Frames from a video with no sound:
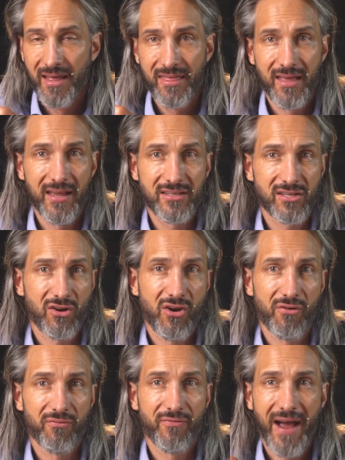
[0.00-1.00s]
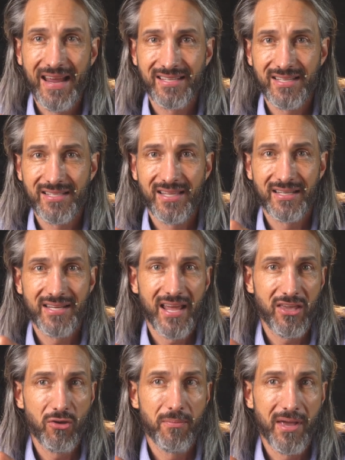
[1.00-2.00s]
Things that are your vices that
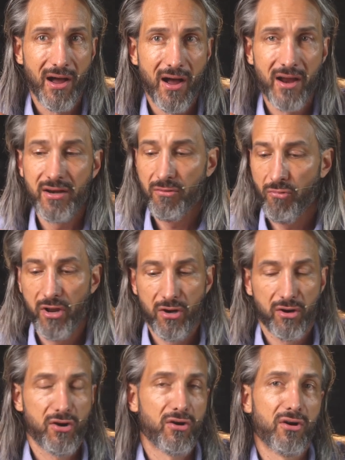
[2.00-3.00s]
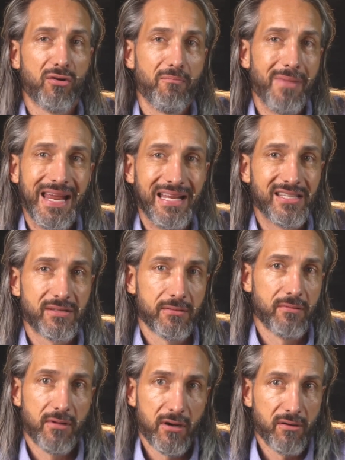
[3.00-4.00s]
take you beyond what your current means
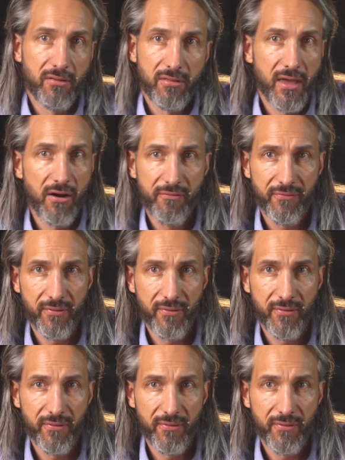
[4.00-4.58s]
are there,